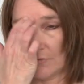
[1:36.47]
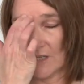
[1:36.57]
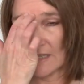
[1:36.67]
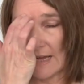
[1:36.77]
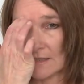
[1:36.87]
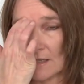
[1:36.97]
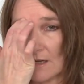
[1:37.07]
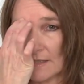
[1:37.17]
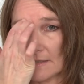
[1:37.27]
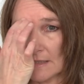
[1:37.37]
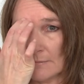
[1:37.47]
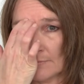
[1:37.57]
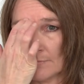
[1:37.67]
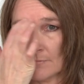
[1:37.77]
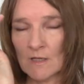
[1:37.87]
this anxiety,
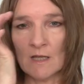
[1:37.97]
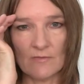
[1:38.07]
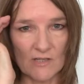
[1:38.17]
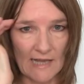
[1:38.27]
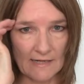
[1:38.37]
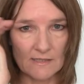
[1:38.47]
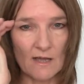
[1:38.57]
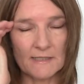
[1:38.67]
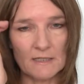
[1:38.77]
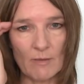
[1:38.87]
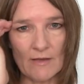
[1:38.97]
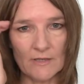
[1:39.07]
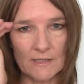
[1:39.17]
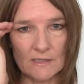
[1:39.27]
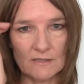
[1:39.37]
this anxiety about
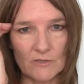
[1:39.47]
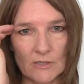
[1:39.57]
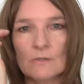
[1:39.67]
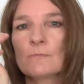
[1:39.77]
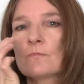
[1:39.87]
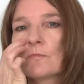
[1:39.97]
the interview,